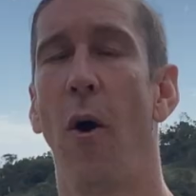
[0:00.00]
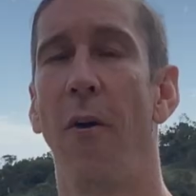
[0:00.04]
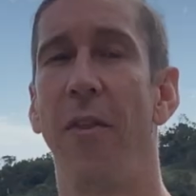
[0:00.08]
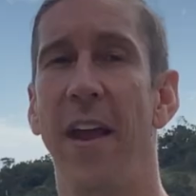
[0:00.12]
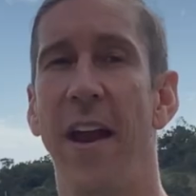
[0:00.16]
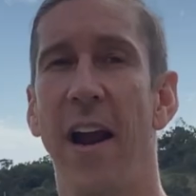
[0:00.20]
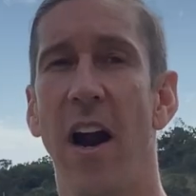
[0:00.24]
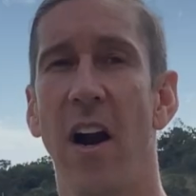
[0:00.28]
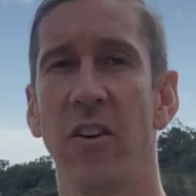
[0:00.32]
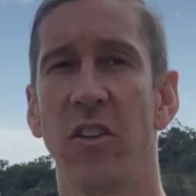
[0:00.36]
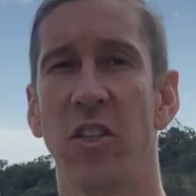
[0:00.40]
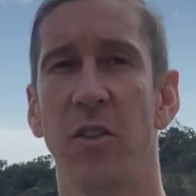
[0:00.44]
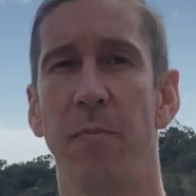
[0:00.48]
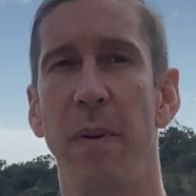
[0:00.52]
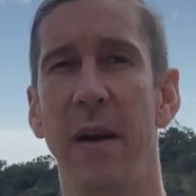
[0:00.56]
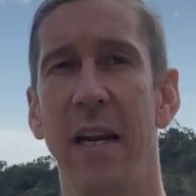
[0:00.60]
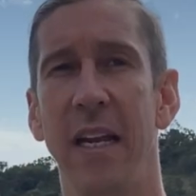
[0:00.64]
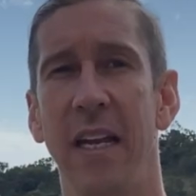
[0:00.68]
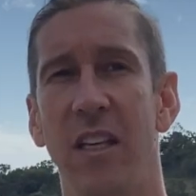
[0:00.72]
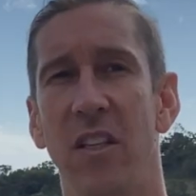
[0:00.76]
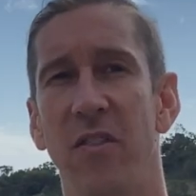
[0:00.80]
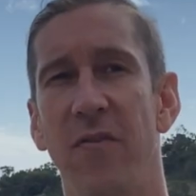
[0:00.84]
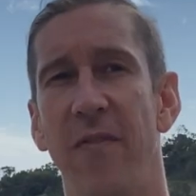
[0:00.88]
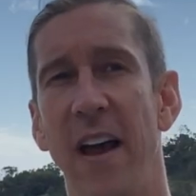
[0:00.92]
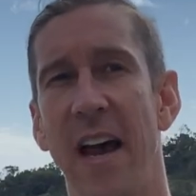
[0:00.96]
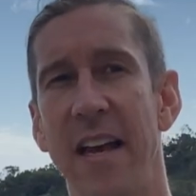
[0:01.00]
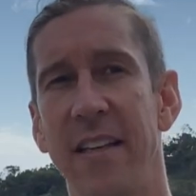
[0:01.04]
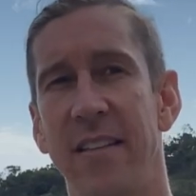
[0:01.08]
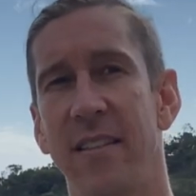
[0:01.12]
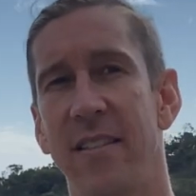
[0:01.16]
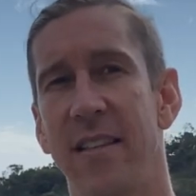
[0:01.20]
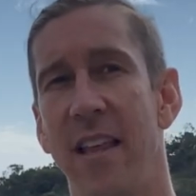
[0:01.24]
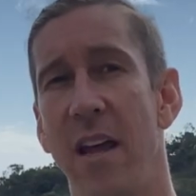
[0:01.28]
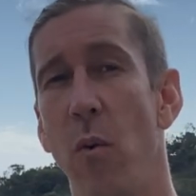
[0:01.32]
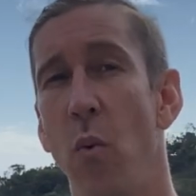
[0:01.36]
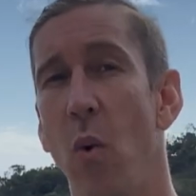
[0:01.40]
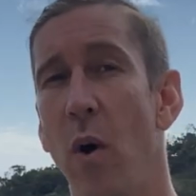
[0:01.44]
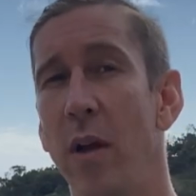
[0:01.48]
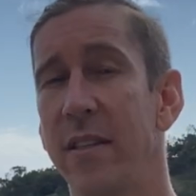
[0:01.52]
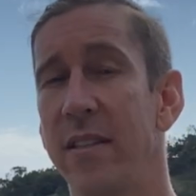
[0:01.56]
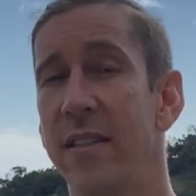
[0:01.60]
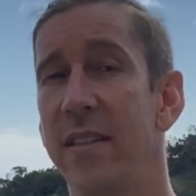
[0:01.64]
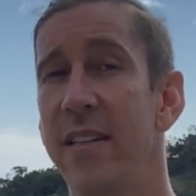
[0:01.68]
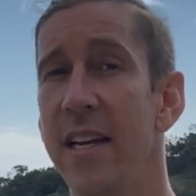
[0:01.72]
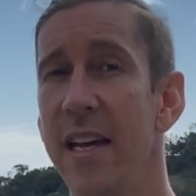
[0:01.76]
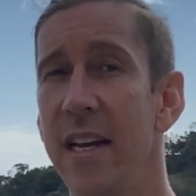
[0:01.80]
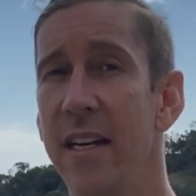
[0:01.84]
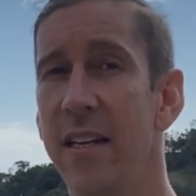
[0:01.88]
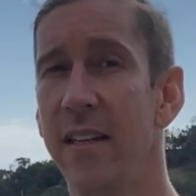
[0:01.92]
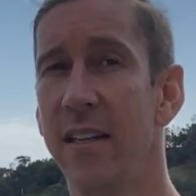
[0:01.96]
they aren't spinning as fast as they once
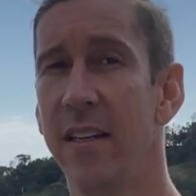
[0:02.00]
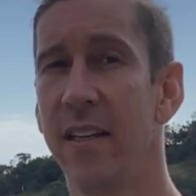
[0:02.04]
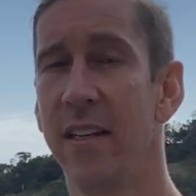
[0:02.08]
did,